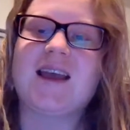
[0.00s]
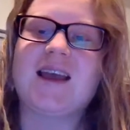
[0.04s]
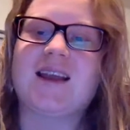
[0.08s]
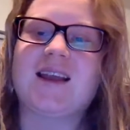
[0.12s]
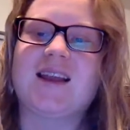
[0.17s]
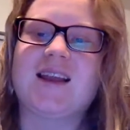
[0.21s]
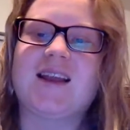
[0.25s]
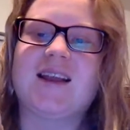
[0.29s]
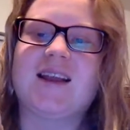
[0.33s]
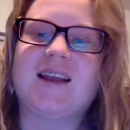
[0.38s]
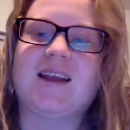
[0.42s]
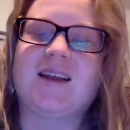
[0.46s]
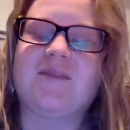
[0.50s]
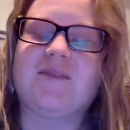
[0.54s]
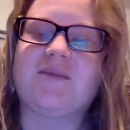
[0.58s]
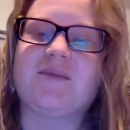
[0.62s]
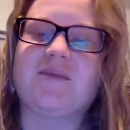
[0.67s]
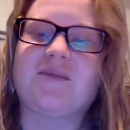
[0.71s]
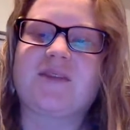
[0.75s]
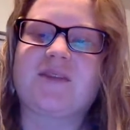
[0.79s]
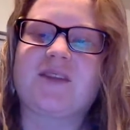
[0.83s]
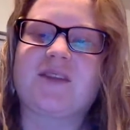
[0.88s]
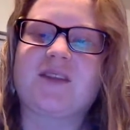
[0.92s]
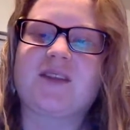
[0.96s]

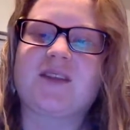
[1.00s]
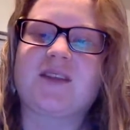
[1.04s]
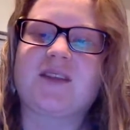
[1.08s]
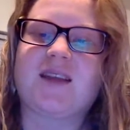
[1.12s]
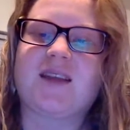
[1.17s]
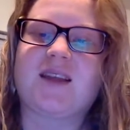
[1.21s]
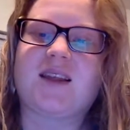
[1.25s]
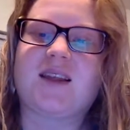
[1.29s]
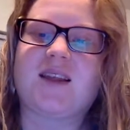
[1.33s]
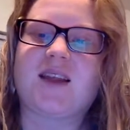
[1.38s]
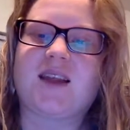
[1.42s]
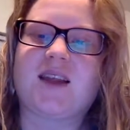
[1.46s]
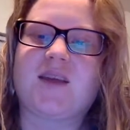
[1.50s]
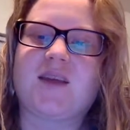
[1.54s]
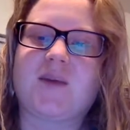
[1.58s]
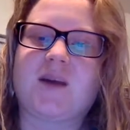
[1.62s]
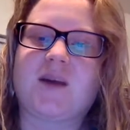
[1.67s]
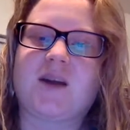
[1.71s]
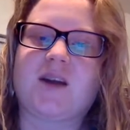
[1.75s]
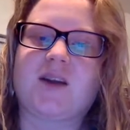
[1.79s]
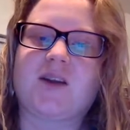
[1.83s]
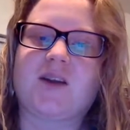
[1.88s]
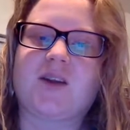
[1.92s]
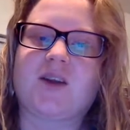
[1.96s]
and, they say
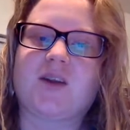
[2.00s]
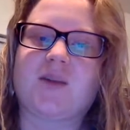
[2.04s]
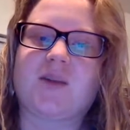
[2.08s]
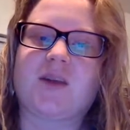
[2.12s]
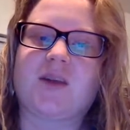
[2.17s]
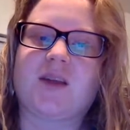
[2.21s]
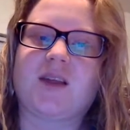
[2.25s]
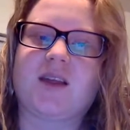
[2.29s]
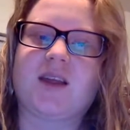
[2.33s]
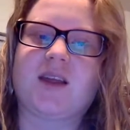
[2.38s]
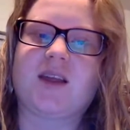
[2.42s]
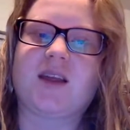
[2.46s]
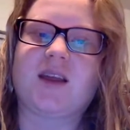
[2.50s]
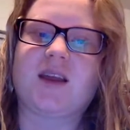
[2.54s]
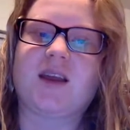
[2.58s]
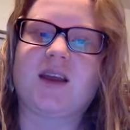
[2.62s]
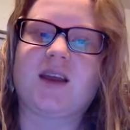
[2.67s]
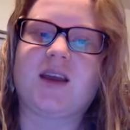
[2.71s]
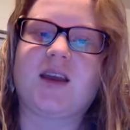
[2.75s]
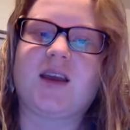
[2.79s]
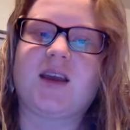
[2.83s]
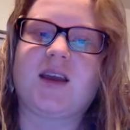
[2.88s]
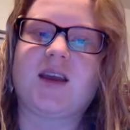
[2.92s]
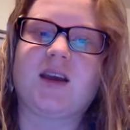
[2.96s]
that partnership is
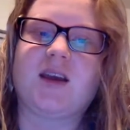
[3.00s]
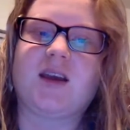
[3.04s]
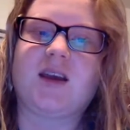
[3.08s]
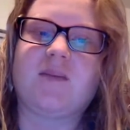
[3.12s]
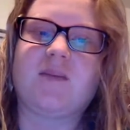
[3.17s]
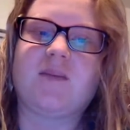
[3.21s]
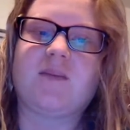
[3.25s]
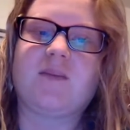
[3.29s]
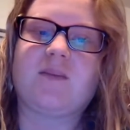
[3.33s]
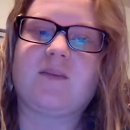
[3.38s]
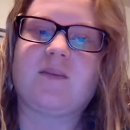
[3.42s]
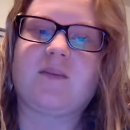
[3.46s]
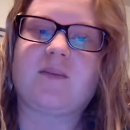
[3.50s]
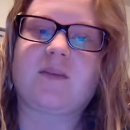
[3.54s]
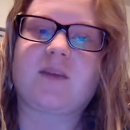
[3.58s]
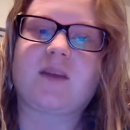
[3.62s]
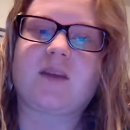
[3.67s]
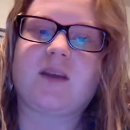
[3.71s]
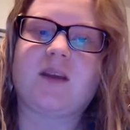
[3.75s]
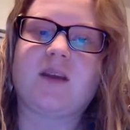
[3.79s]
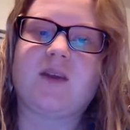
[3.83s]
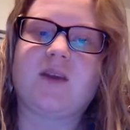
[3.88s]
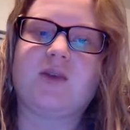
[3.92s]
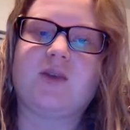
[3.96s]

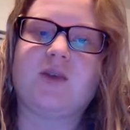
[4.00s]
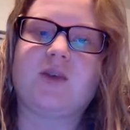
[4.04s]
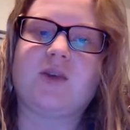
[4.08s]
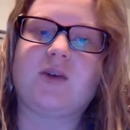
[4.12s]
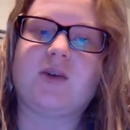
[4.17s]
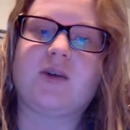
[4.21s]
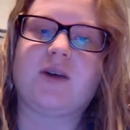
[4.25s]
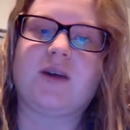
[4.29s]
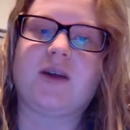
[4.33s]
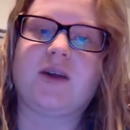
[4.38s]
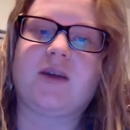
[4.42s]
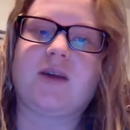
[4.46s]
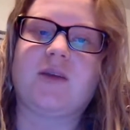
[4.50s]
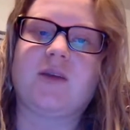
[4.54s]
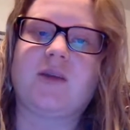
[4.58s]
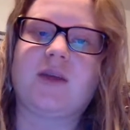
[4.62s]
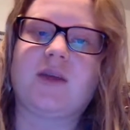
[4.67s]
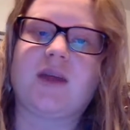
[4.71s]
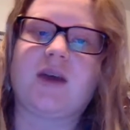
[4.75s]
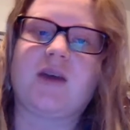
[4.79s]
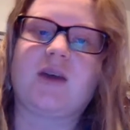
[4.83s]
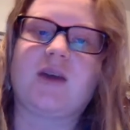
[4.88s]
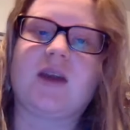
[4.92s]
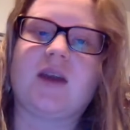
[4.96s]
illusory and
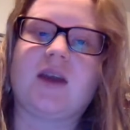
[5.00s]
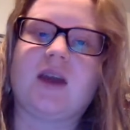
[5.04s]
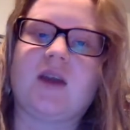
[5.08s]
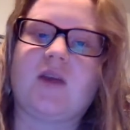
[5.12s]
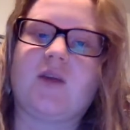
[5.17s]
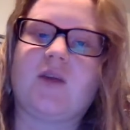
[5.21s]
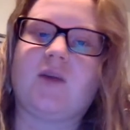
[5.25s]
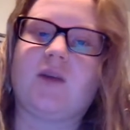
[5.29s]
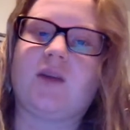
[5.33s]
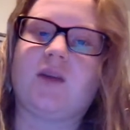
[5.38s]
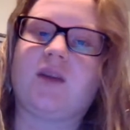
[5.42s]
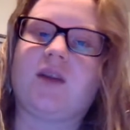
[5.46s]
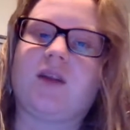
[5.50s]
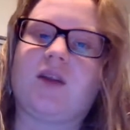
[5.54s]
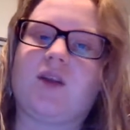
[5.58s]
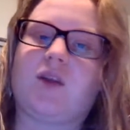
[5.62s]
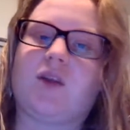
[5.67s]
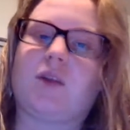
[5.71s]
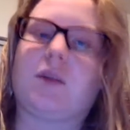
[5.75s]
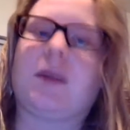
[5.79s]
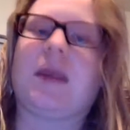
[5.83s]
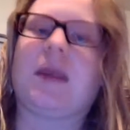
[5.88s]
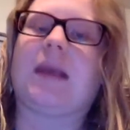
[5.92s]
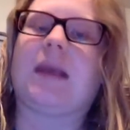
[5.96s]
without equal
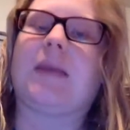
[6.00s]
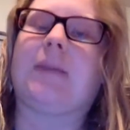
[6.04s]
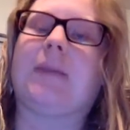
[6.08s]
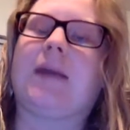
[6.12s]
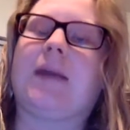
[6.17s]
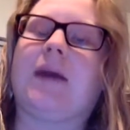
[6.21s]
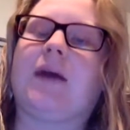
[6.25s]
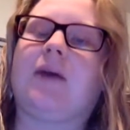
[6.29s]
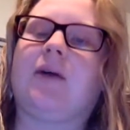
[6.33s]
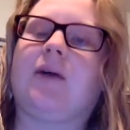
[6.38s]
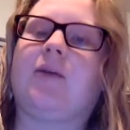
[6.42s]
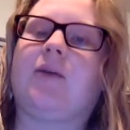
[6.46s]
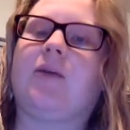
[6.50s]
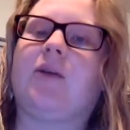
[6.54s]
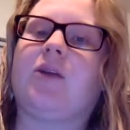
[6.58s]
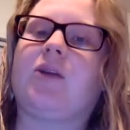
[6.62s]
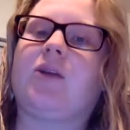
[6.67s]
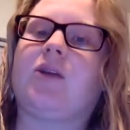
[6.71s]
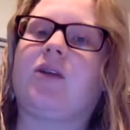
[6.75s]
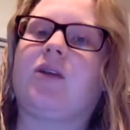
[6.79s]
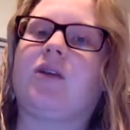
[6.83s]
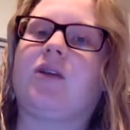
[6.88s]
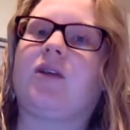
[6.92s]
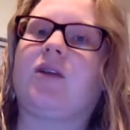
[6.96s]
decision-making power,
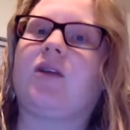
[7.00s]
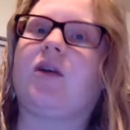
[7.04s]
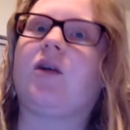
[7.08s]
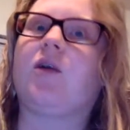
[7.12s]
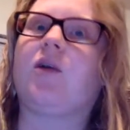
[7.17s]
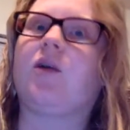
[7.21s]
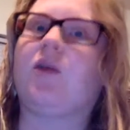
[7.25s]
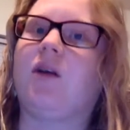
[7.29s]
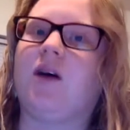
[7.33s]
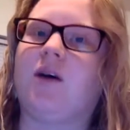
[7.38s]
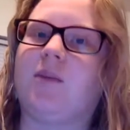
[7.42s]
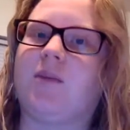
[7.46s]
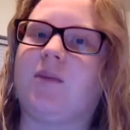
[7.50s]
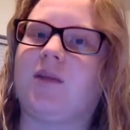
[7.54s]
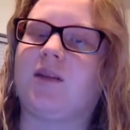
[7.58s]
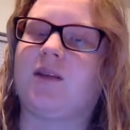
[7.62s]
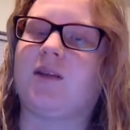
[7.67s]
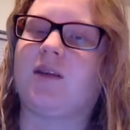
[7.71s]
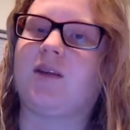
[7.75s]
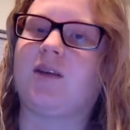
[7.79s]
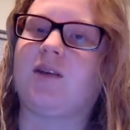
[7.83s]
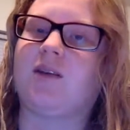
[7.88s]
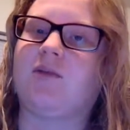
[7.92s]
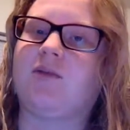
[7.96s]
which is the total
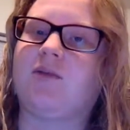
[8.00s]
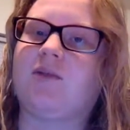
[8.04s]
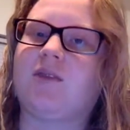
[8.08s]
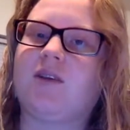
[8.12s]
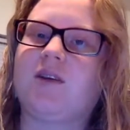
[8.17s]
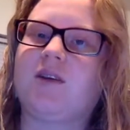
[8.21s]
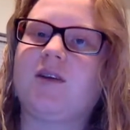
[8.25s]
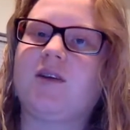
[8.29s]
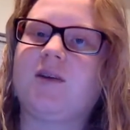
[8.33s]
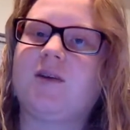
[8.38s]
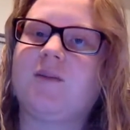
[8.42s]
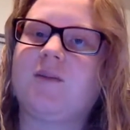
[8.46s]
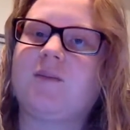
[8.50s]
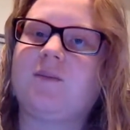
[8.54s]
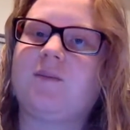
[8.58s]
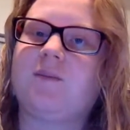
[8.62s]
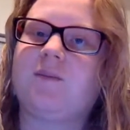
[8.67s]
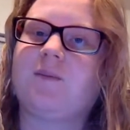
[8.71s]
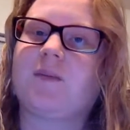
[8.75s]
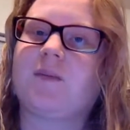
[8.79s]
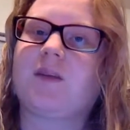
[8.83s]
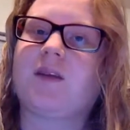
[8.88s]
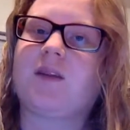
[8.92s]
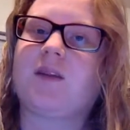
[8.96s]
opposite of
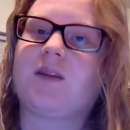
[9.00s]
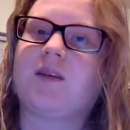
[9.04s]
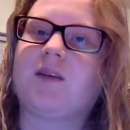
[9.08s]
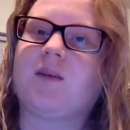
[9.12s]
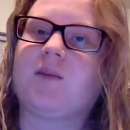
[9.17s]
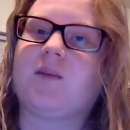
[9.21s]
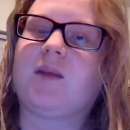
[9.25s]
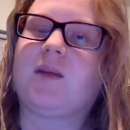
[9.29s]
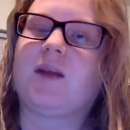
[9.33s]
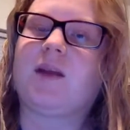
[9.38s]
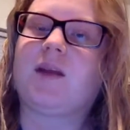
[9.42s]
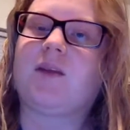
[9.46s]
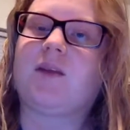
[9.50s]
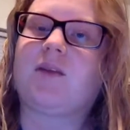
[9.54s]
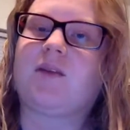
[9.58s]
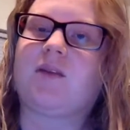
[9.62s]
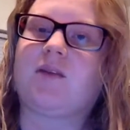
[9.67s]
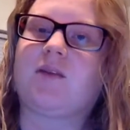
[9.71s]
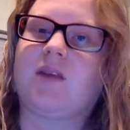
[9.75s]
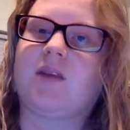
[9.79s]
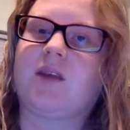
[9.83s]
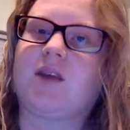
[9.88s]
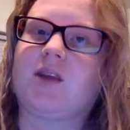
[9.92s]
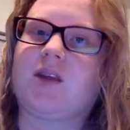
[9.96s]
the
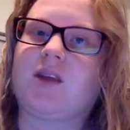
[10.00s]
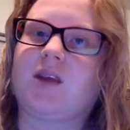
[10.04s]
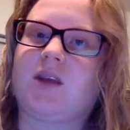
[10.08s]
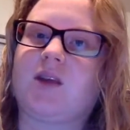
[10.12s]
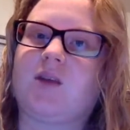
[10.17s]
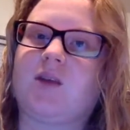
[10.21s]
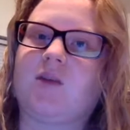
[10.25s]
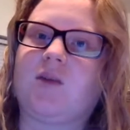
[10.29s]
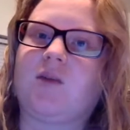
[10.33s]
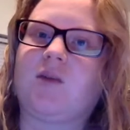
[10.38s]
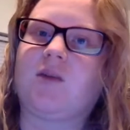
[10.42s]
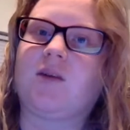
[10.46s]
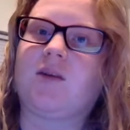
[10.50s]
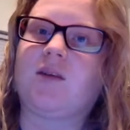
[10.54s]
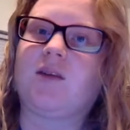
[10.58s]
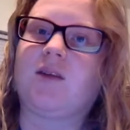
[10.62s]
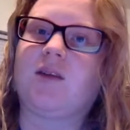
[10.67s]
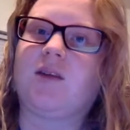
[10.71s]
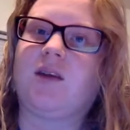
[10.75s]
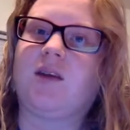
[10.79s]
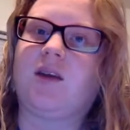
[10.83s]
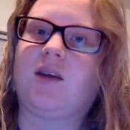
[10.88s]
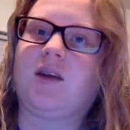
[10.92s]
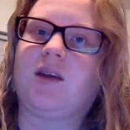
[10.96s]
plan of salvation
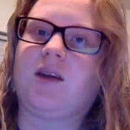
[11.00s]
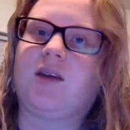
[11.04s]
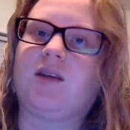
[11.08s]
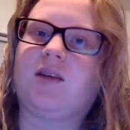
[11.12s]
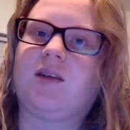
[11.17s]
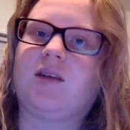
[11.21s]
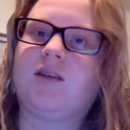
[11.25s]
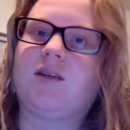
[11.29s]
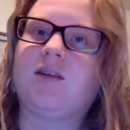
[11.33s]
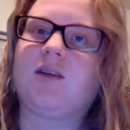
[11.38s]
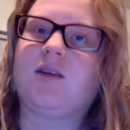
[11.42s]
or the